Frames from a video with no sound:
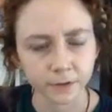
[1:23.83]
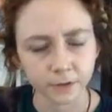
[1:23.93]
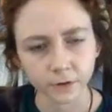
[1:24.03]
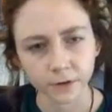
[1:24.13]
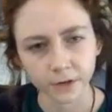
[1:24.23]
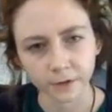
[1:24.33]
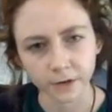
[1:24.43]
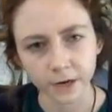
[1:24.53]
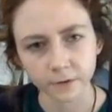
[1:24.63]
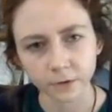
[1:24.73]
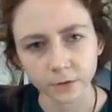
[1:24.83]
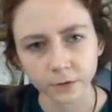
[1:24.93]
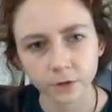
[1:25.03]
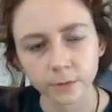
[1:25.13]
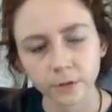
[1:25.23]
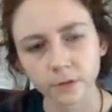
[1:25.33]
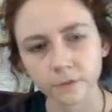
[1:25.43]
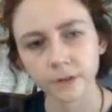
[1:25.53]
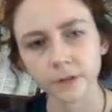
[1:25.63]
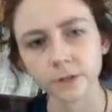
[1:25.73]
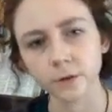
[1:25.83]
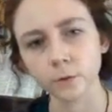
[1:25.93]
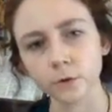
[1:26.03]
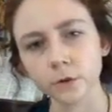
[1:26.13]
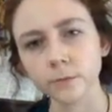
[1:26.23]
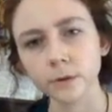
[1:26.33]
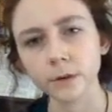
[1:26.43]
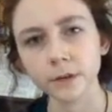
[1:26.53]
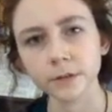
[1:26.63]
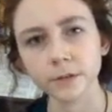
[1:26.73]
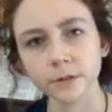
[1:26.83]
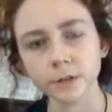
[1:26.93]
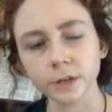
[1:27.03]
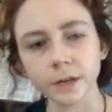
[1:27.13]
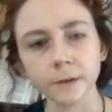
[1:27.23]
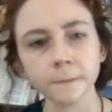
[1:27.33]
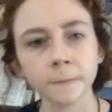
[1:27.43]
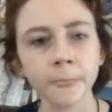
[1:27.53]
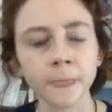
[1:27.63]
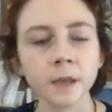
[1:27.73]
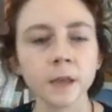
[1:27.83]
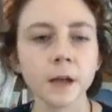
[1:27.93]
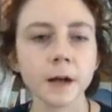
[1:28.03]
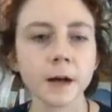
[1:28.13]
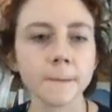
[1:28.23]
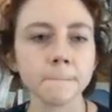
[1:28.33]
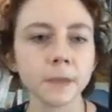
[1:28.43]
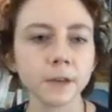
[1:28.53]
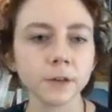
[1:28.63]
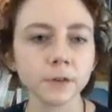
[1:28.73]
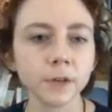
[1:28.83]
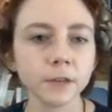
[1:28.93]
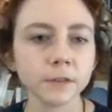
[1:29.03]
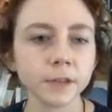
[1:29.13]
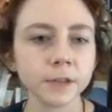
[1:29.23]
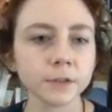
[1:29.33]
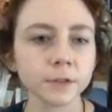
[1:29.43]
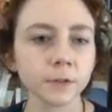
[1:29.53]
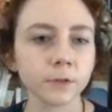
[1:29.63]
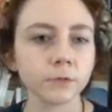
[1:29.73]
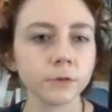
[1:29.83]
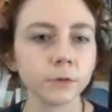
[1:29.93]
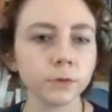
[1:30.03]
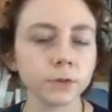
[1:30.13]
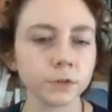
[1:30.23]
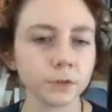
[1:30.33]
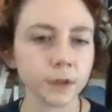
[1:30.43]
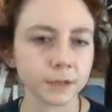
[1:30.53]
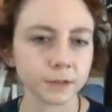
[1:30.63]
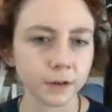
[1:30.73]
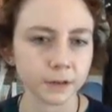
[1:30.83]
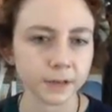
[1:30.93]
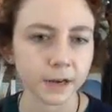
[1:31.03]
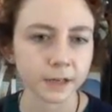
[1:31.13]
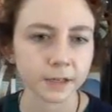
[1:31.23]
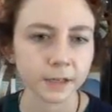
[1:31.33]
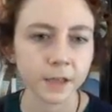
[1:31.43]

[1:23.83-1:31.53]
You can either have a nosocomial infection or community-associated. And you get these through direct contact.